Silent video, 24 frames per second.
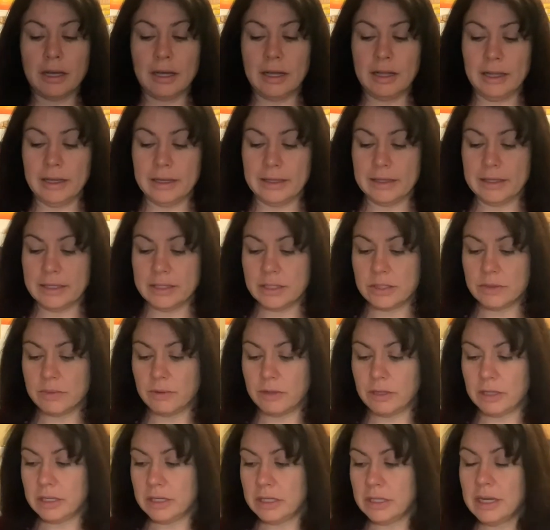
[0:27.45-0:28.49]
I like this
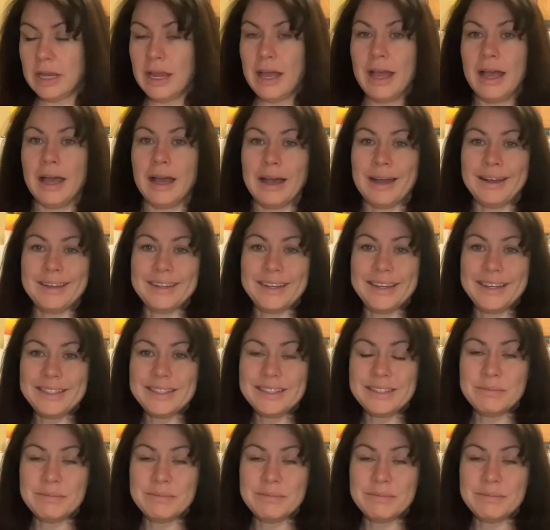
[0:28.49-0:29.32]
one. I like